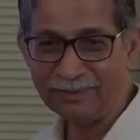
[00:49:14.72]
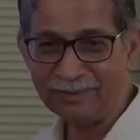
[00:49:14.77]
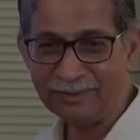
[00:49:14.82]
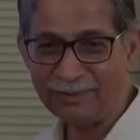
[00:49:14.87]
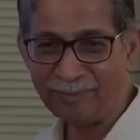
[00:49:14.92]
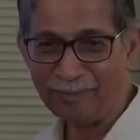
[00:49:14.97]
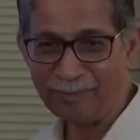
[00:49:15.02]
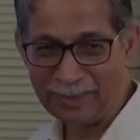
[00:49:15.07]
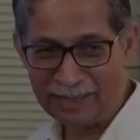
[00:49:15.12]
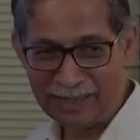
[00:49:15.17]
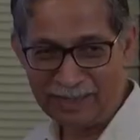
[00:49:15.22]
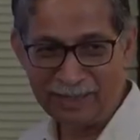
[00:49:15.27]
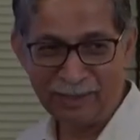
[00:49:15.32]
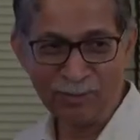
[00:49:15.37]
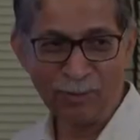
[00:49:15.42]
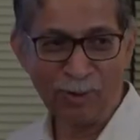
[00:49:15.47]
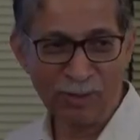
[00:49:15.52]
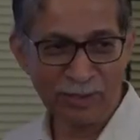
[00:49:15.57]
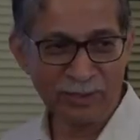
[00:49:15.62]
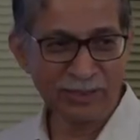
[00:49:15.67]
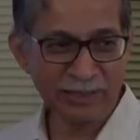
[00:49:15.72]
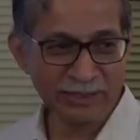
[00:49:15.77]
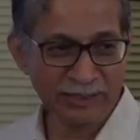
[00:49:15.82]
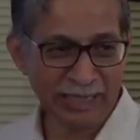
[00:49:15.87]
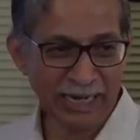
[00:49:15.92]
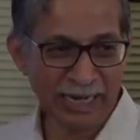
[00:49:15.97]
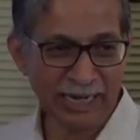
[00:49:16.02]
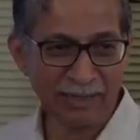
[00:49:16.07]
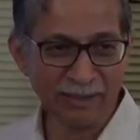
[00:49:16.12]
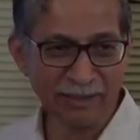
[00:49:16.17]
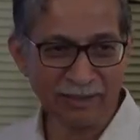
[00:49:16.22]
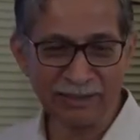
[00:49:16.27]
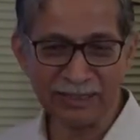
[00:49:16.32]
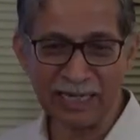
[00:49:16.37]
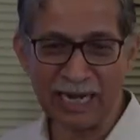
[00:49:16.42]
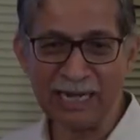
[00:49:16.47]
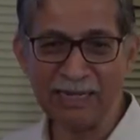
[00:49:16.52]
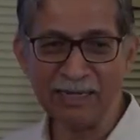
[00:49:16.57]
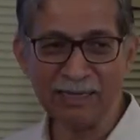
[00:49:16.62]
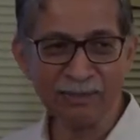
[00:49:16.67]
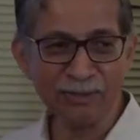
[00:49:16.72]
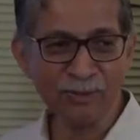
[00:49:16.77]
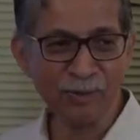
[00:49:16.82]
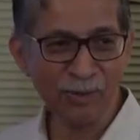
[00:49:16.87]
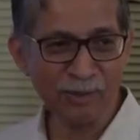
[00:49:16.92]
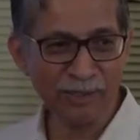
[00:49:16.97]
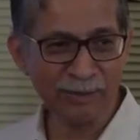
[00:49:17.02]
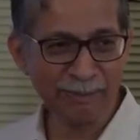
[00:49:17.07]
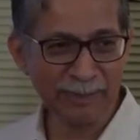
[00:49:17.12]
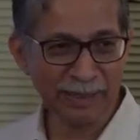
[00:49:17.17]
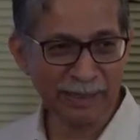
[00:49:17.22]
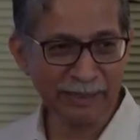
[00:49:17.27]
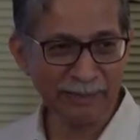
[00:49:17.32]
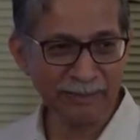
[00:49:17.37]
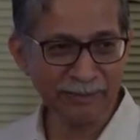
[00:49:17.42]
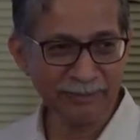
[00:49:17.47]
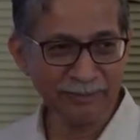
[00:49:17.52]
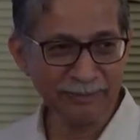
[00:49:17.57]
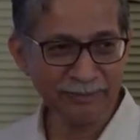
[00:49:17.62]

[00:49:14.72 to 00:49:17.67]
The parent holds the child, the child doesn't hold the parent.